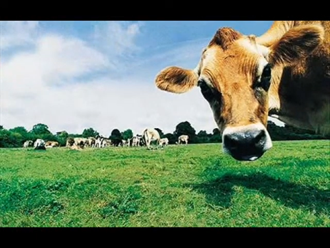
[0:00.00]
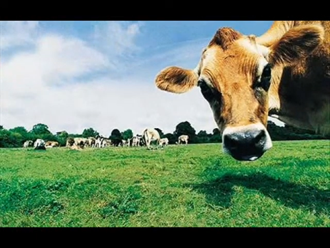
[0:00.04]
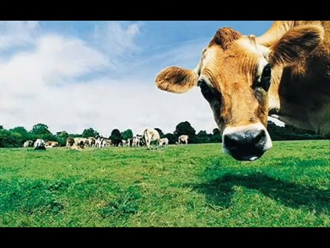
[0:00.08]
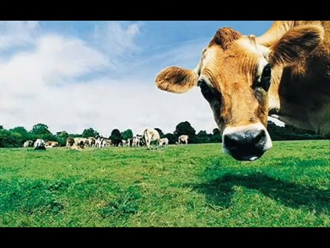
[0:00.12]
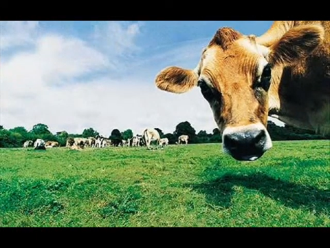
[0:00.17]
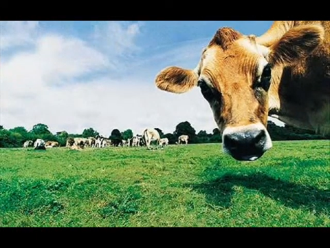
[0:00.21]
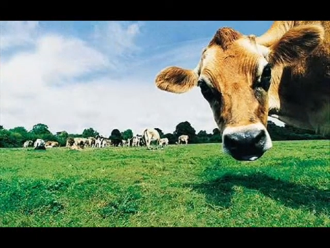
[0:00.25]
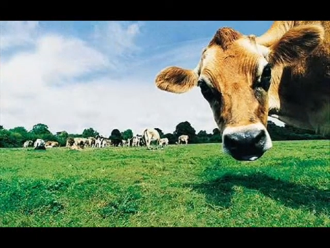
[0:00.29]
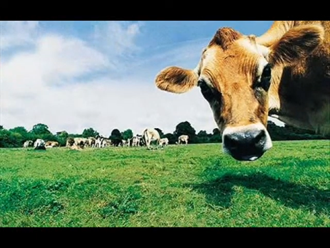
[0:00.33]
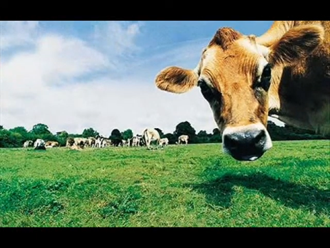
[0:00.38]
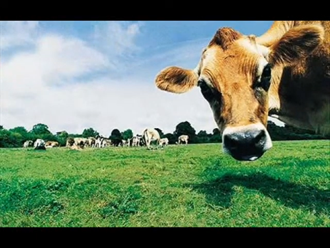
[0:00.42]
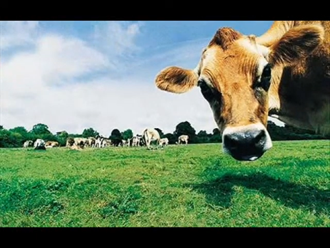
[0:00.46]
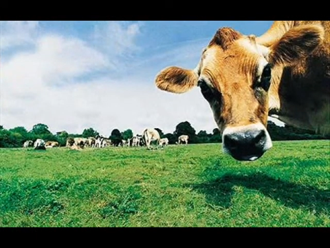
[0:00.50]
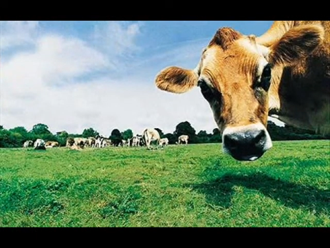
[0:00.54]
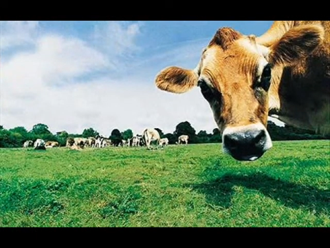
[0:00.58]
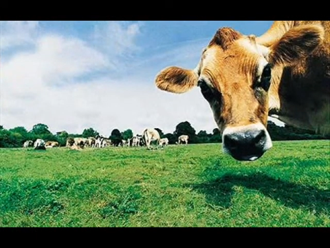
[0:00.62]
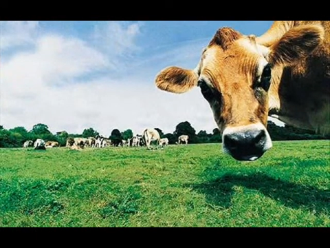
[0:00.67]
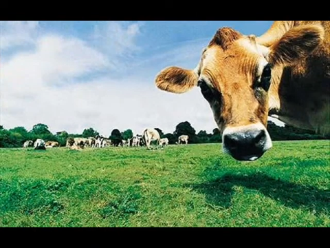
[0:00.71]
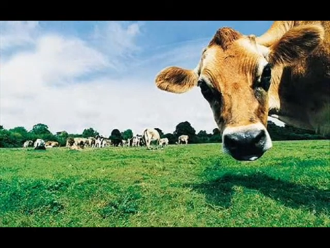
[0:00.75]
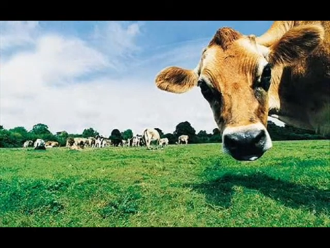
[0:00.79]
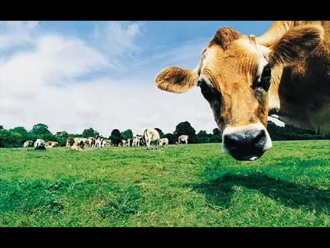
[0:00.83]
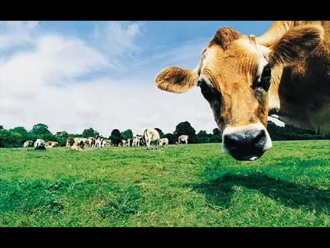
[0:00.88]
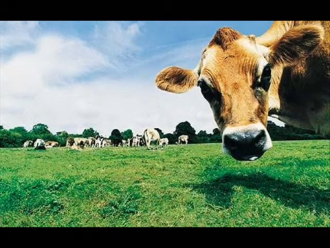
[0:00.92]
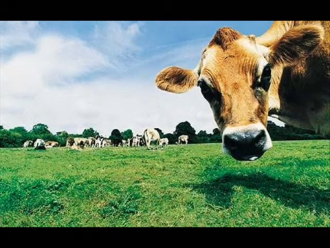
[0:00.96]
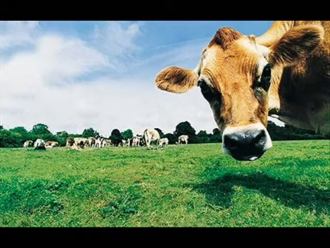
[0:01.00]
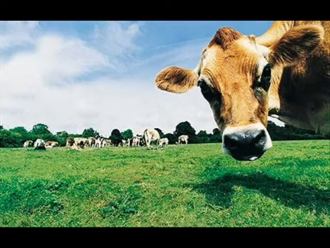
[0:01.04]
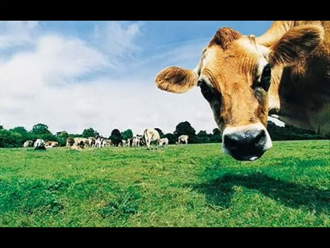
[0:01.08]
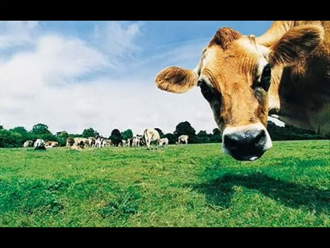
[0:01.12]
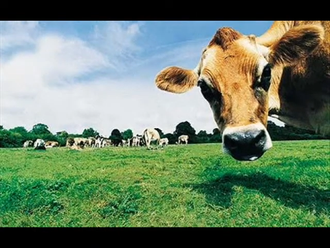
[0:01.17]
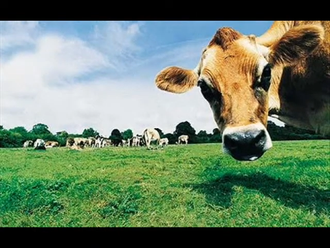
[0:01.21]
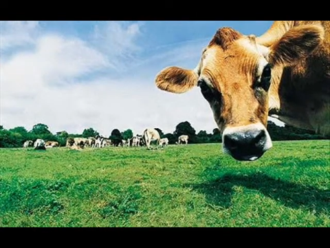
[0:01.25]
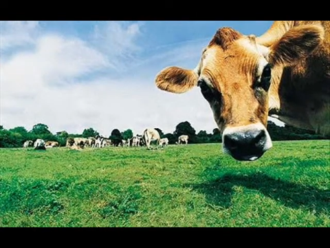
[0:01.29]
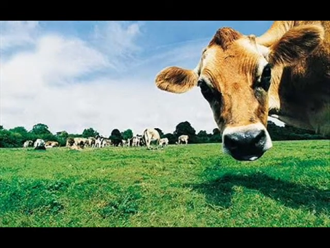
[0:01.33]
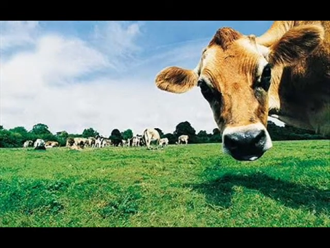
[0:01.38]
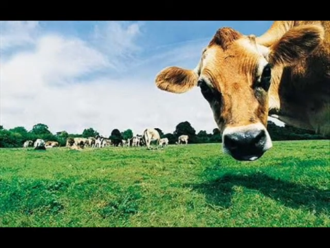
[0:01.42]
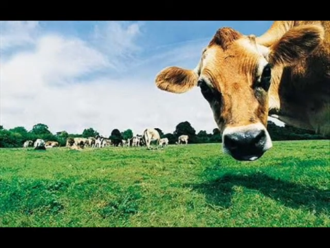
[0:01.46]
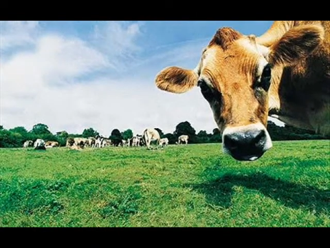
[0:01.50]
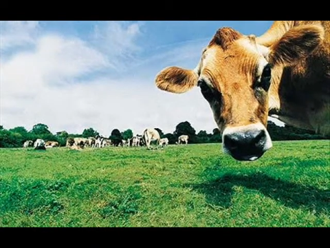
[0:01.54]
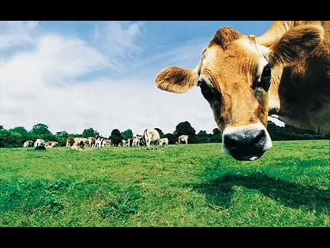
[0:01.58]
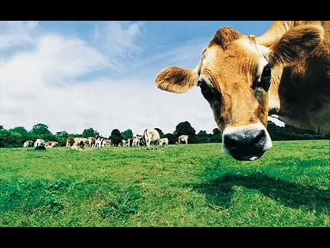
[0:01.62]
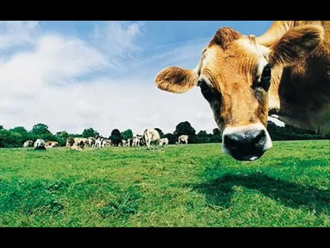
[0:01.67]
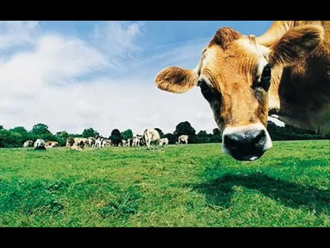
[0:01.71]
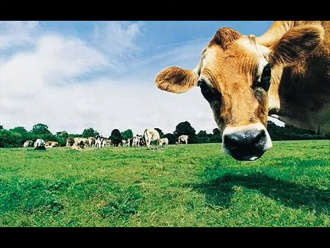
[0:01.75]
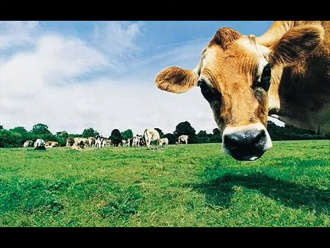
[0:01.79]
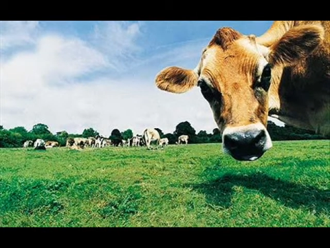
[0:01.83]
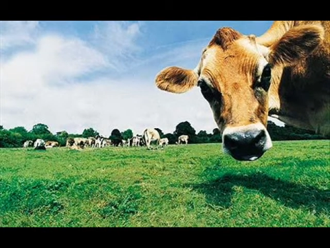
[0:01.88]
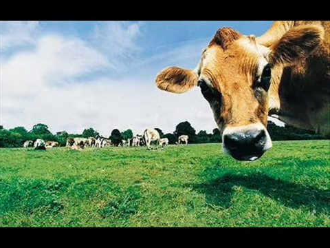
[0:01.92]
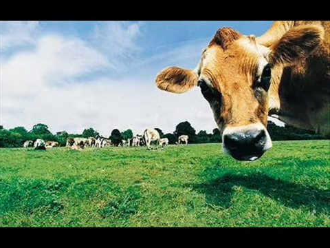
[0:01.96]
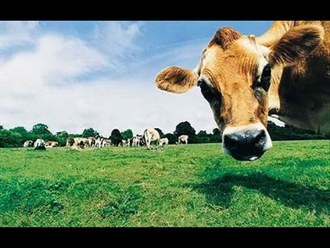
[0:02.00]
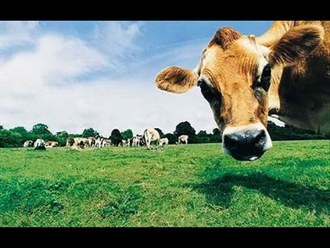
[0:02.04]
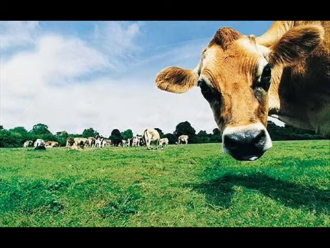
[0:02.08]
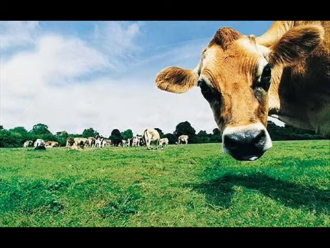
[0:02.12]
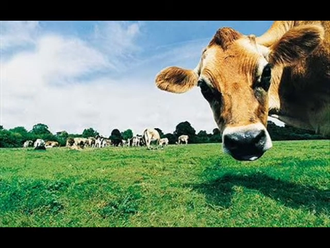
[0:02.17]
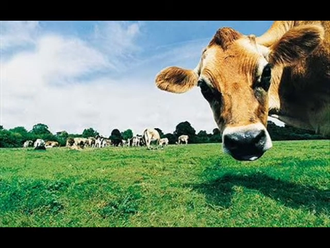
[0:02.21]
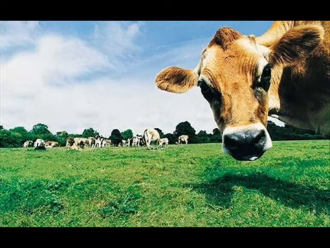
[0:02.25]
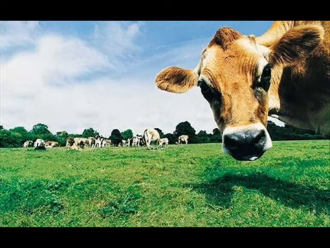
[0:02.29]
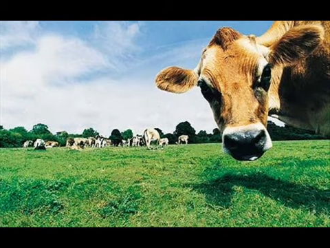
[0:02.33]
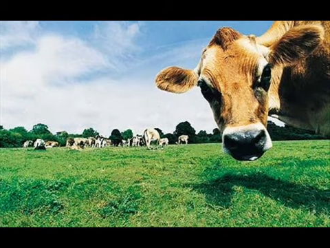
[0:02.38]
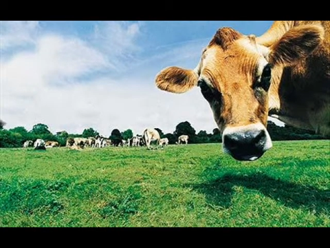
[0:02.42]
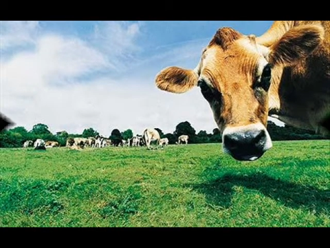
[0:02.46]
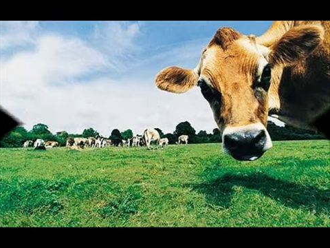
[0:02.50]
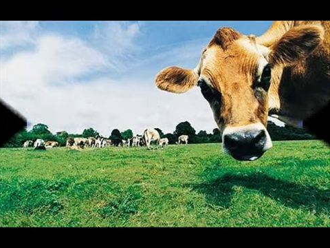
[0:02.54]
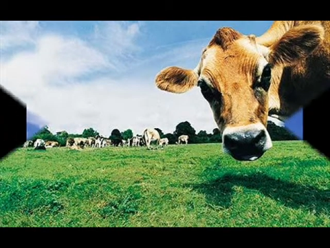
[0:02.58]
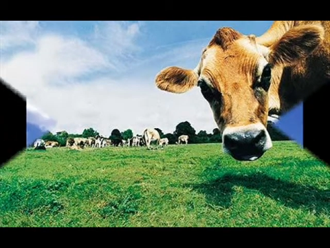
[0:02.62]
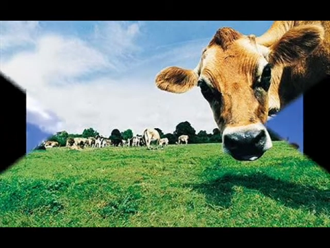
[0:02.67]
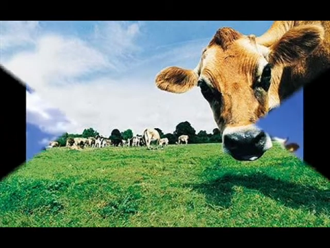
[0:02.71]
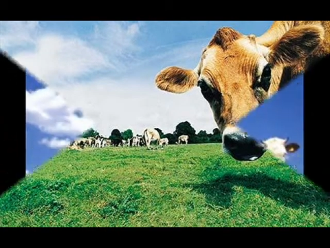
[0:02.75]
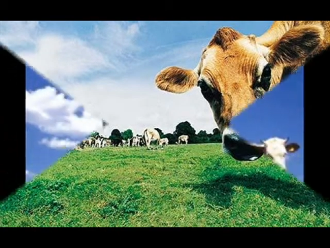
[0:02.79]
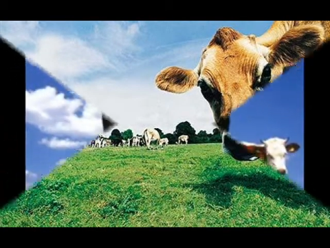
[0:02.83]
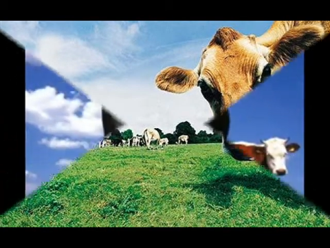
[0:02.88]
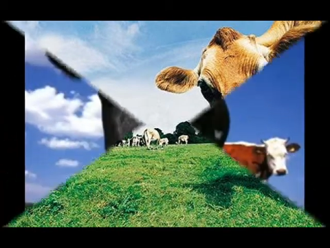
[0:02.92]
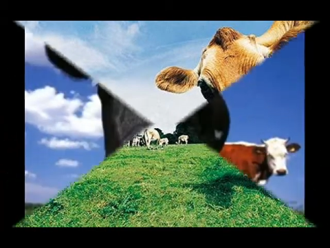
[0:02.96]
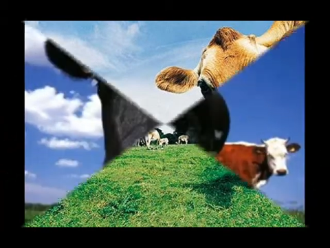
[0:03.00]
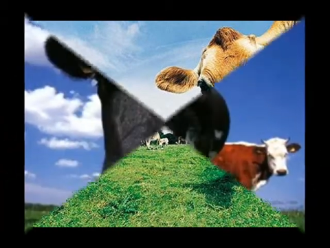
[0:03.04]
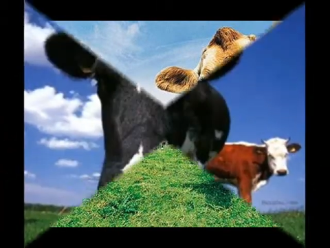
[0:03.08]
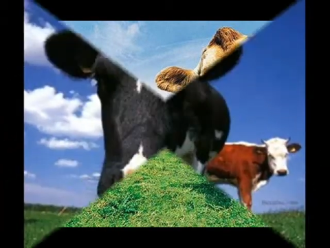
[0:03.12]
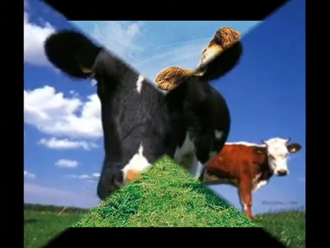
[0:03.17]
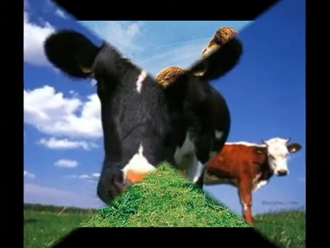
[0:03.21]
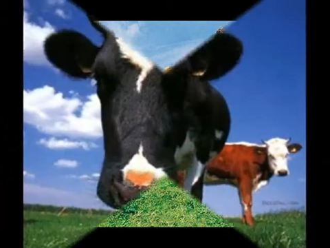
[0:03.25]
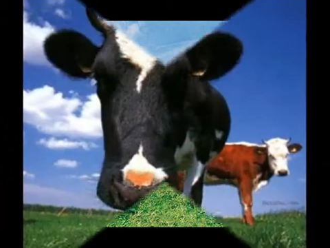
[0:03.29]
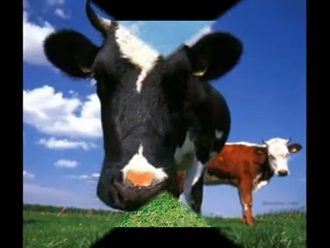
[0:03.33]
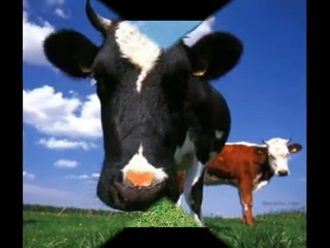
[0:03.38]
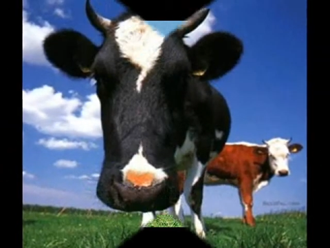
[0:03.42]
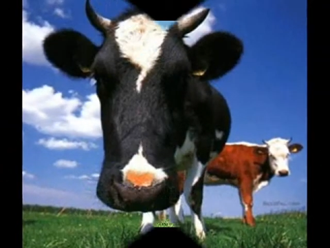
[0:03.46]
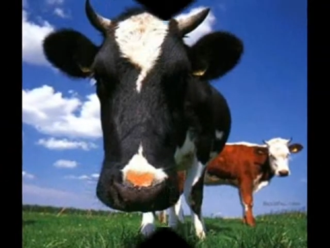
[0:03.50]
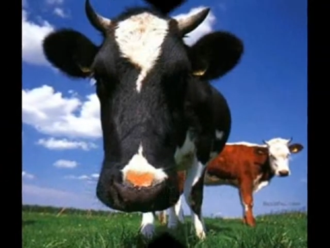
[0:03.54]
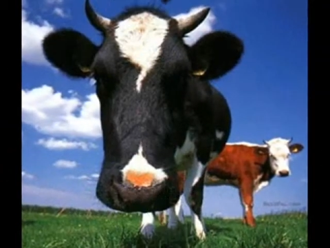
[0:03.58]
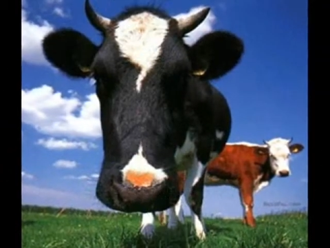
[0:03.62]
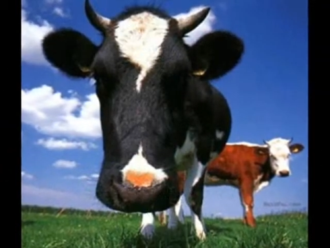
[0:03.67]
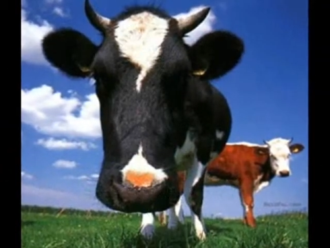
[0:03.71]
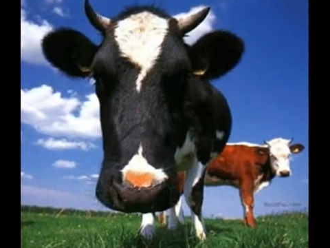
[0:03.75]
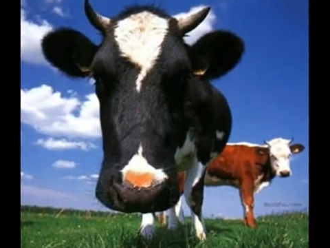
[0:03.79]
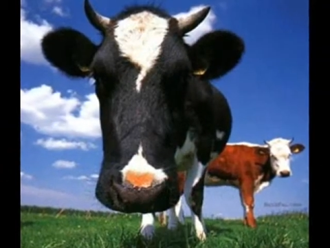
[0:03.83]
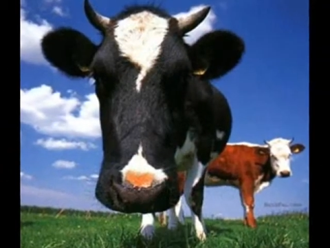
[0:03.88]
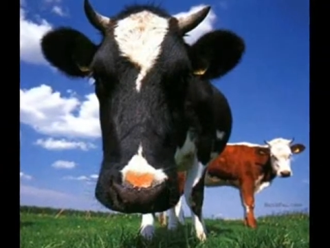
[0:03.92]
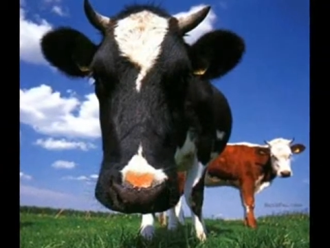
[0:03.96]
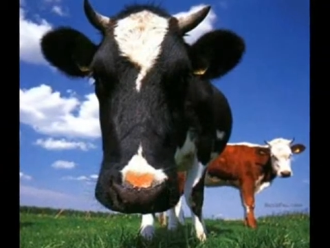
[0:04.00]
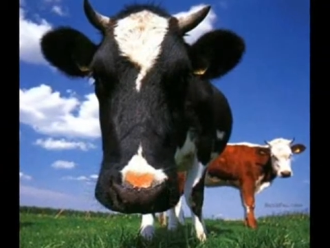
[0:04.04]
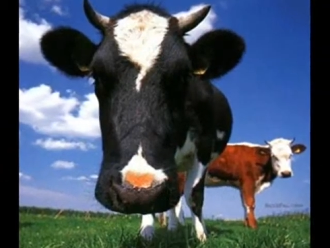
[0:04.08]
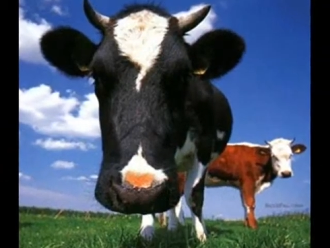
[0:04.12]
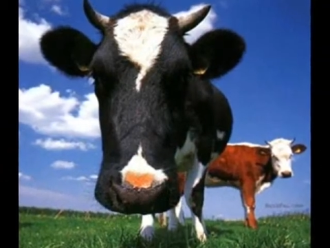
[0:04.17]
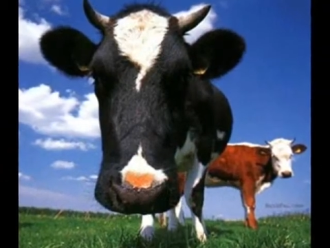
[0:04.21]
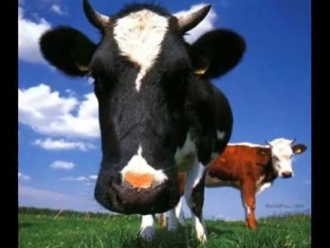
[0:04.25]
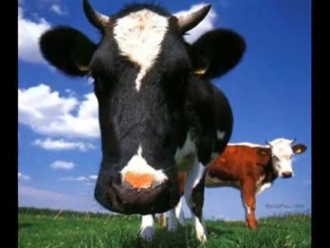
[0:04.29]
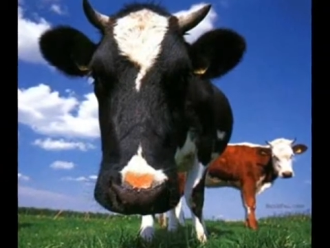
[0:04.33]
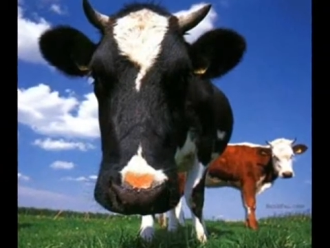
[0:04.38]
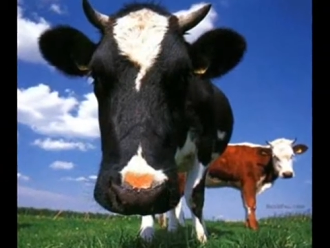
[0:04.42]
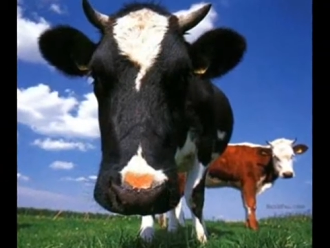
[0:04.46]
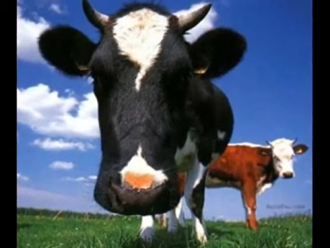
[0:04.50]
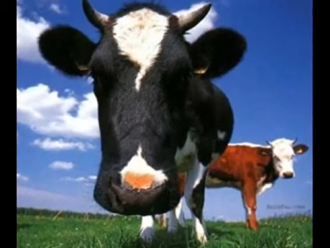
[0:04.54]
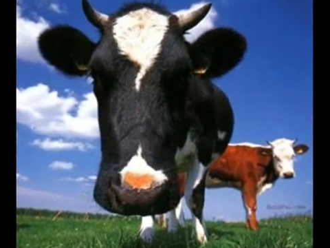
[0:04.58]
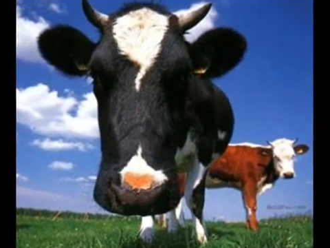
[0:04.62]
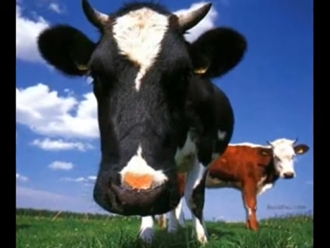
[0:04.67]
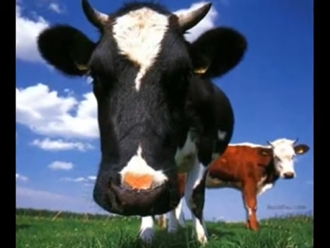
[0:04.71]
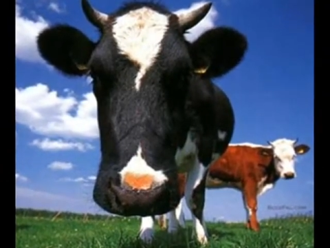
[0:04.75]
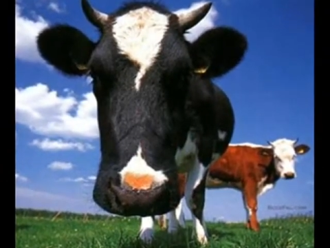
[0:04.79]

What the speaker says: No face is visible, so there are no lips to read.